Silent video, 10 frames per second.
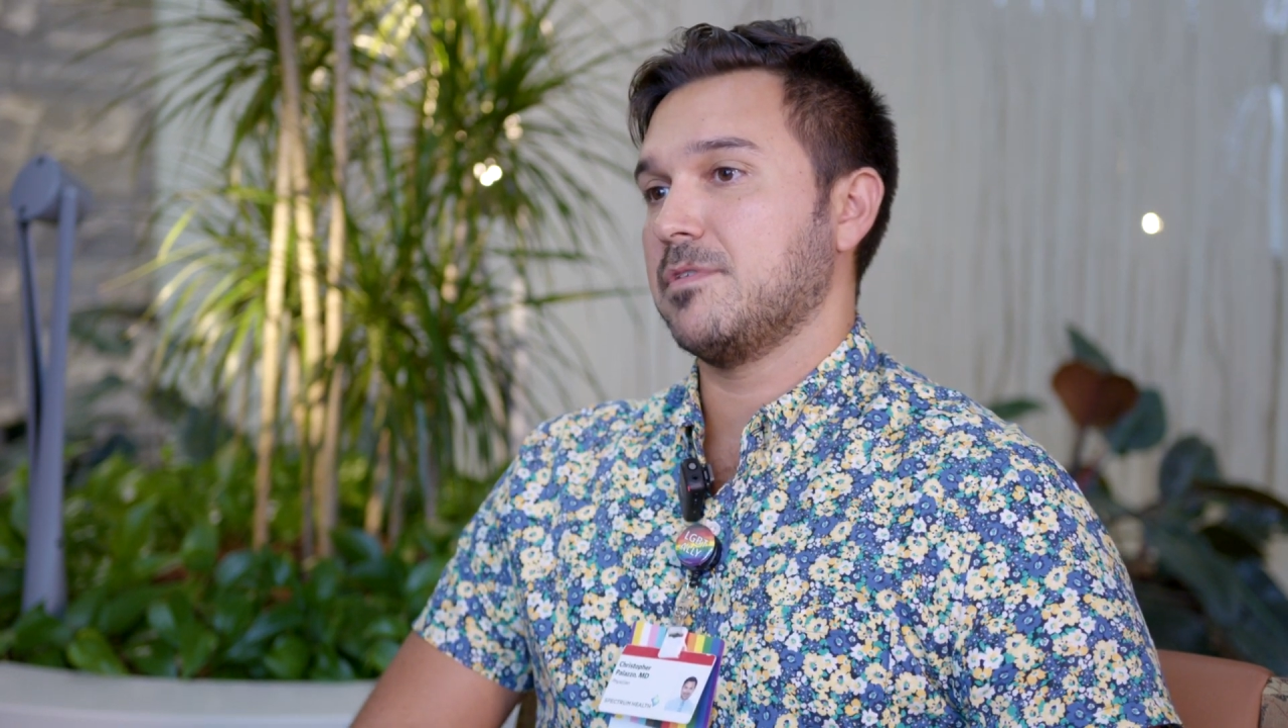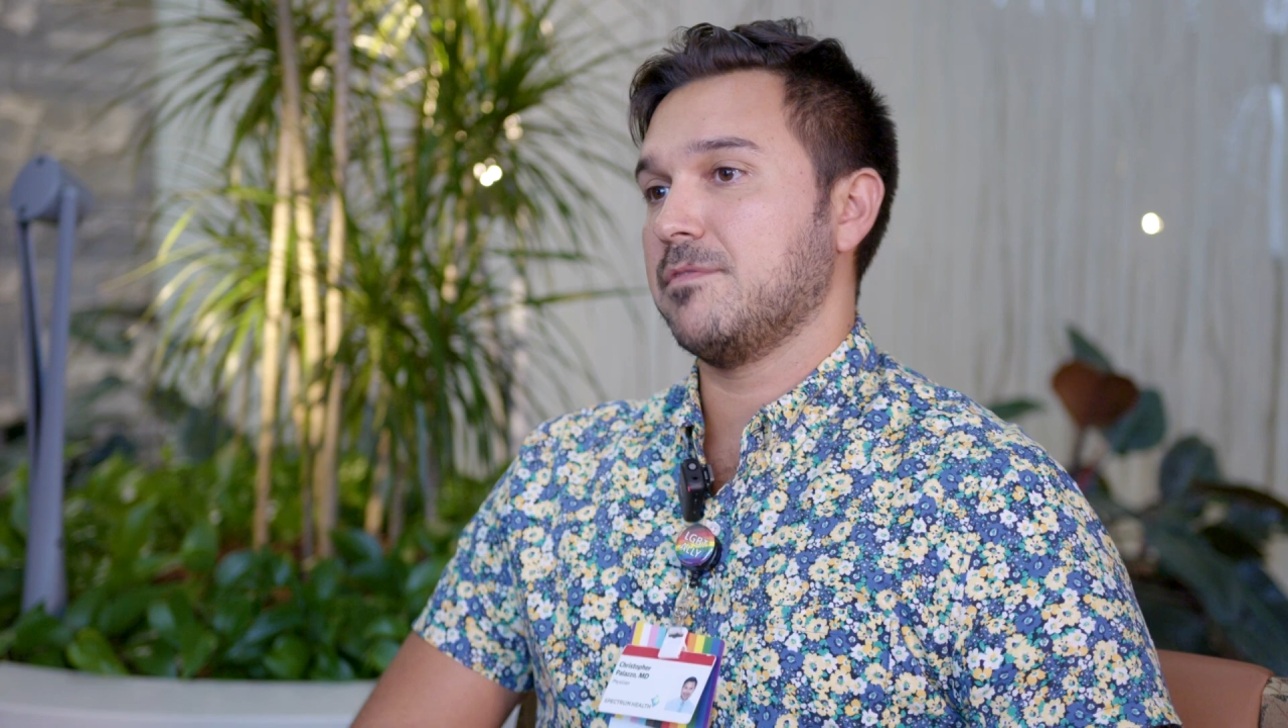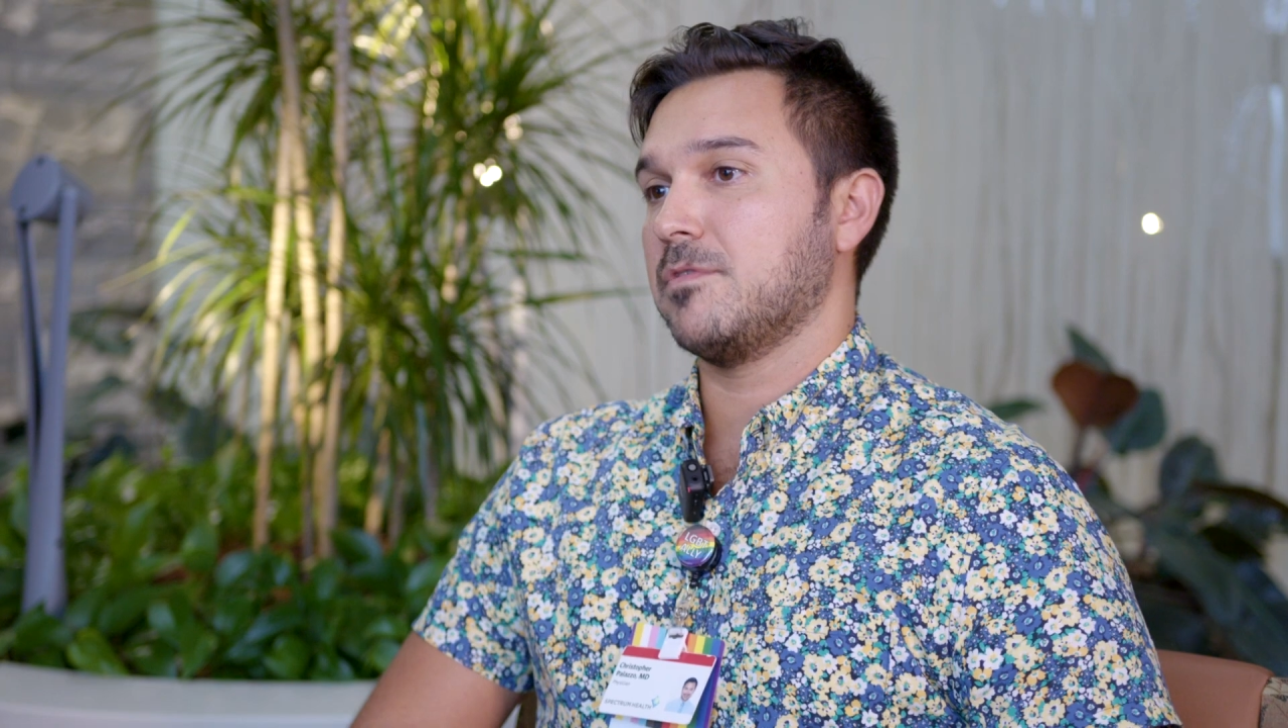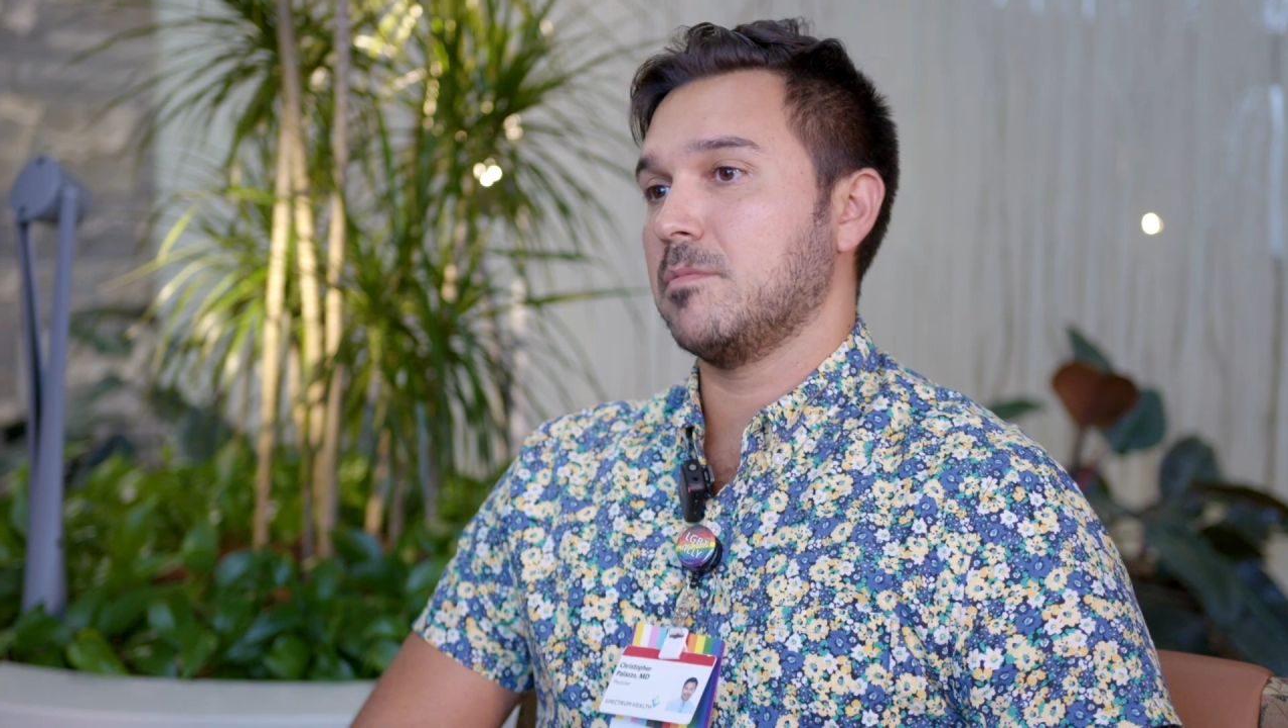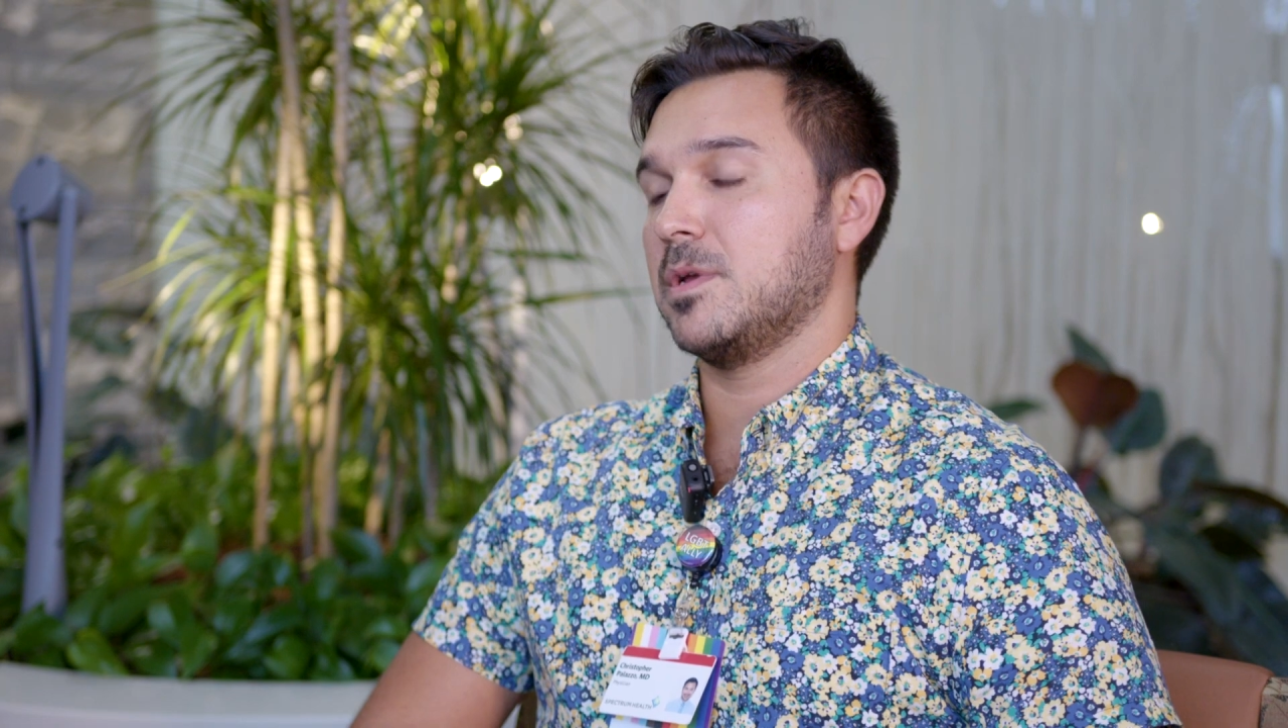and
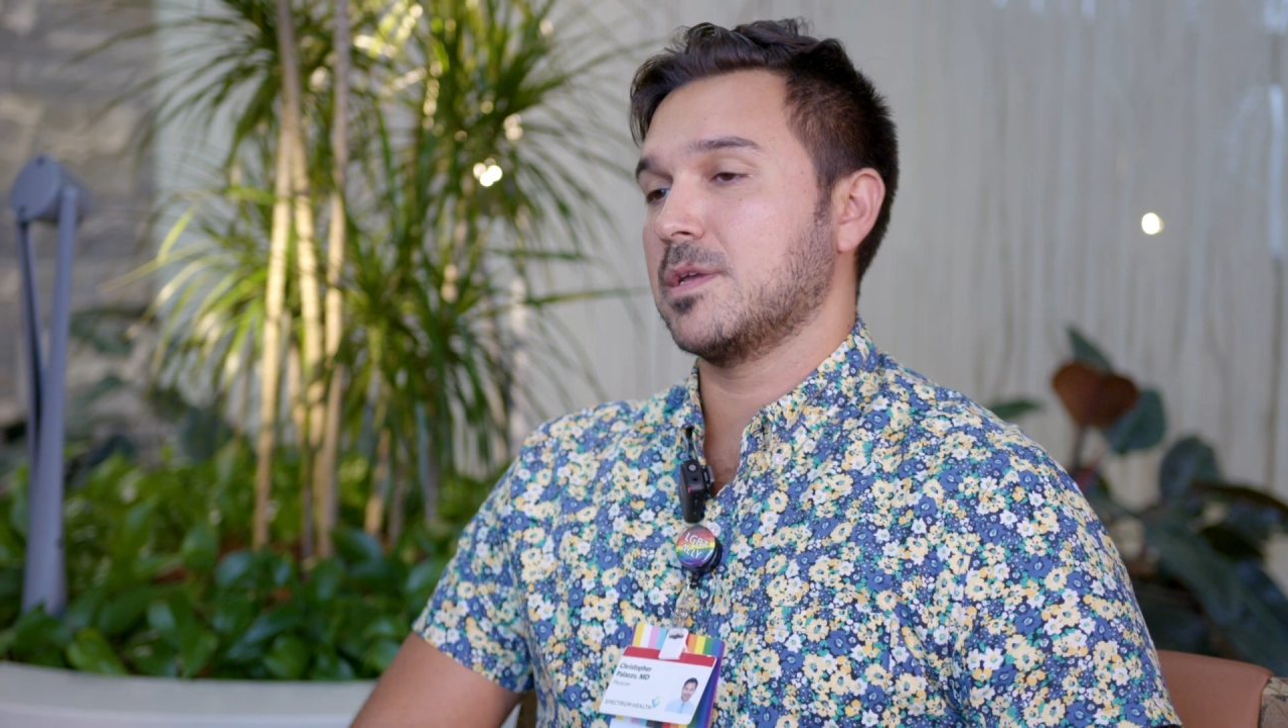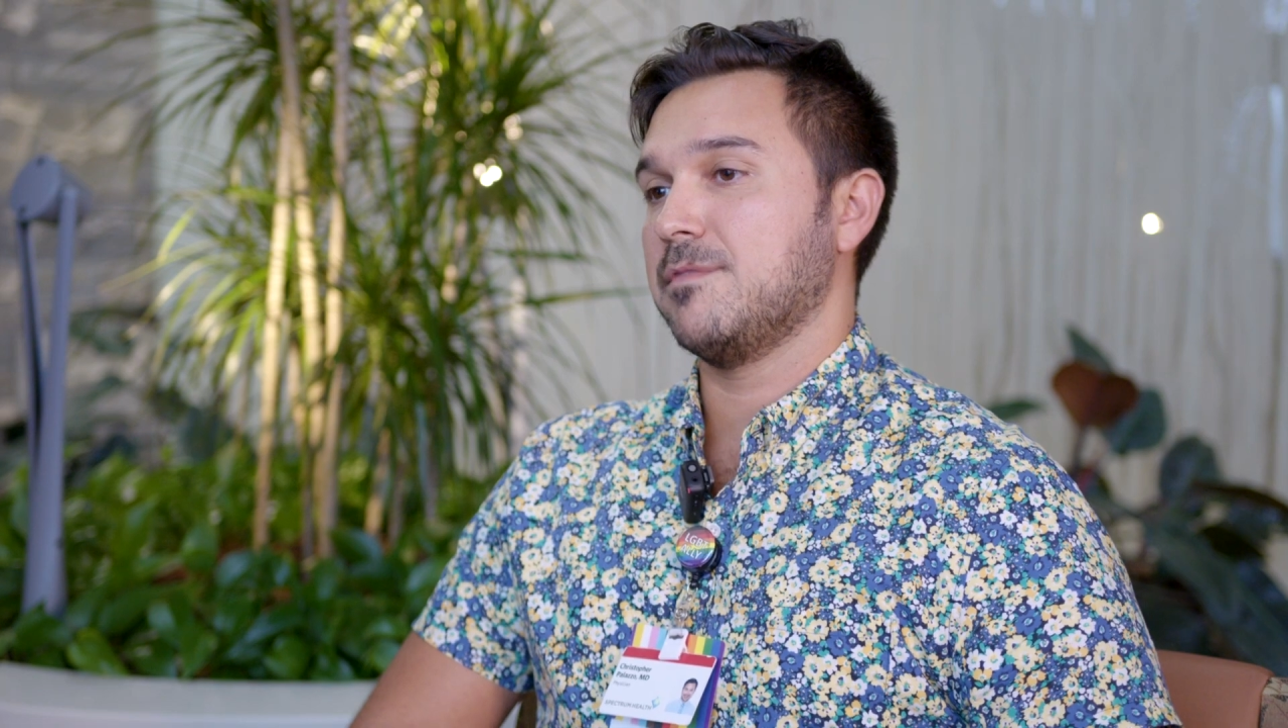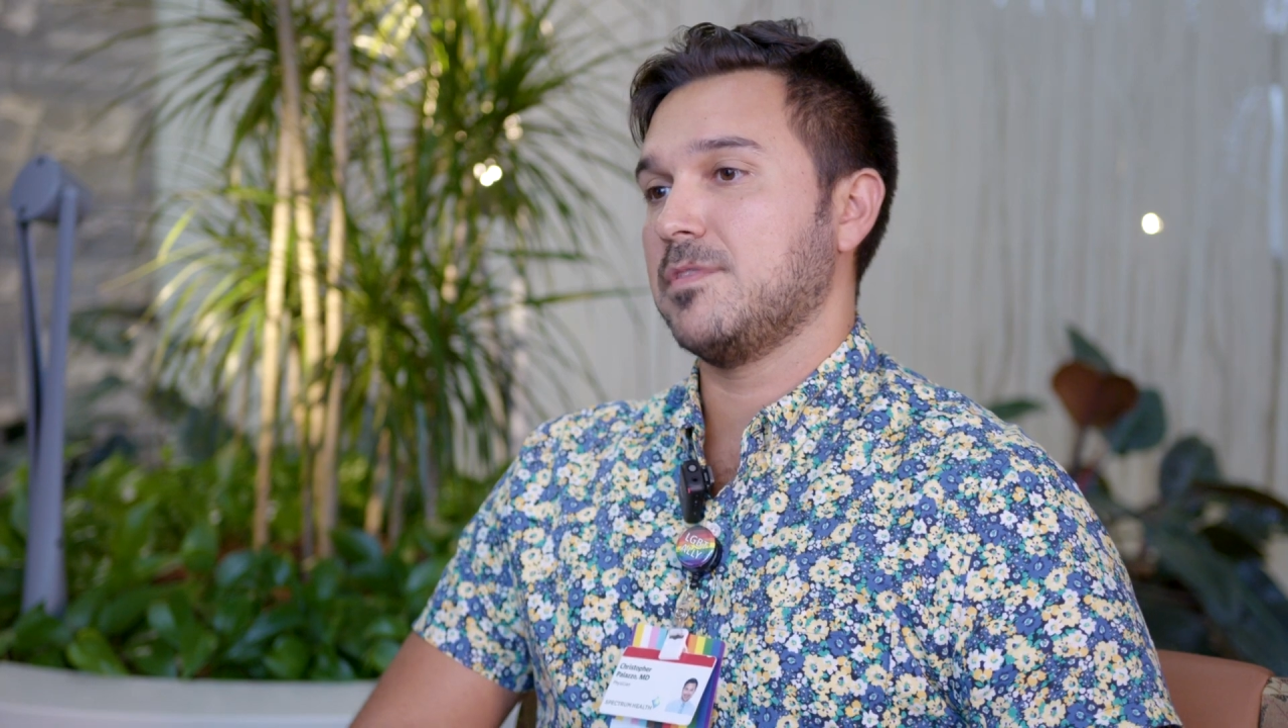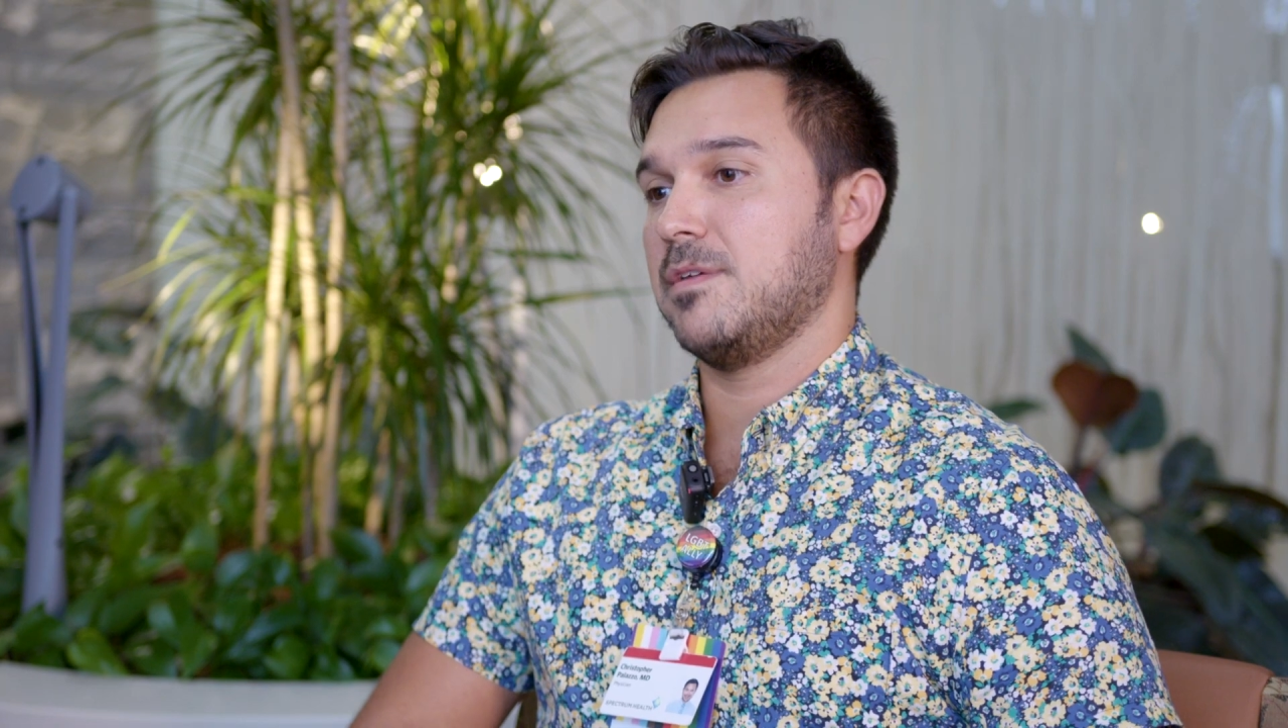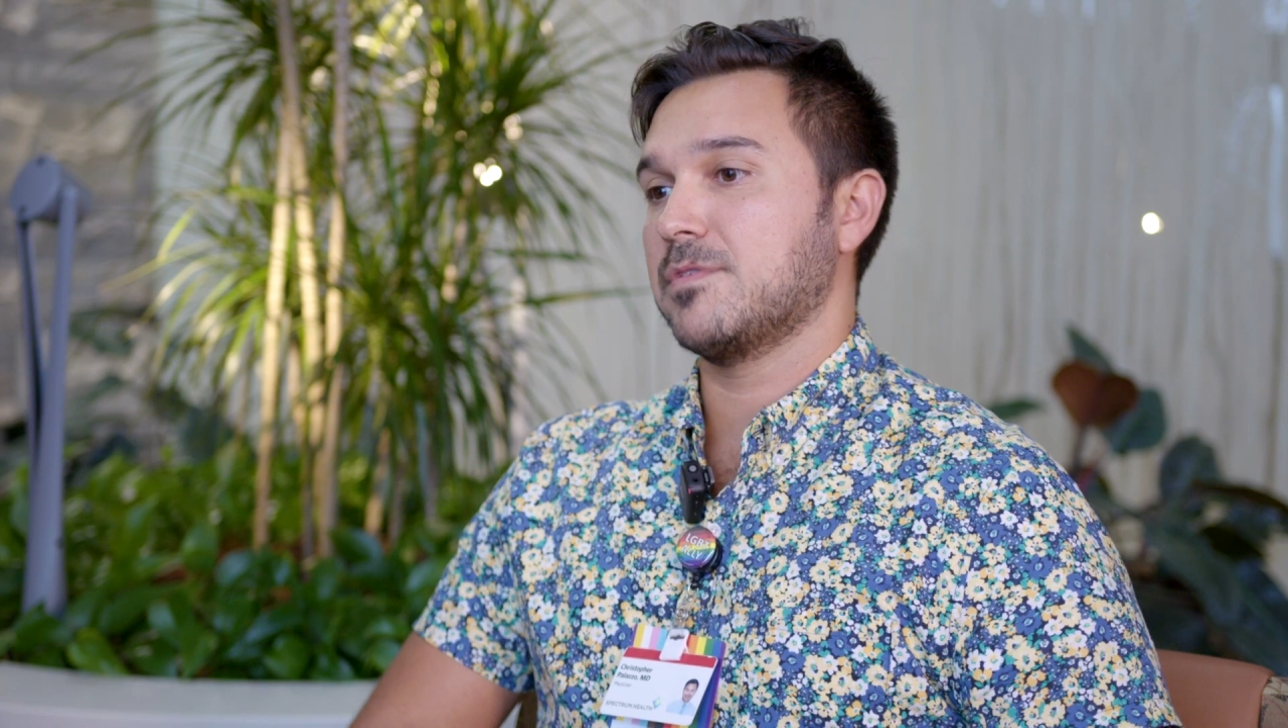affirming if they've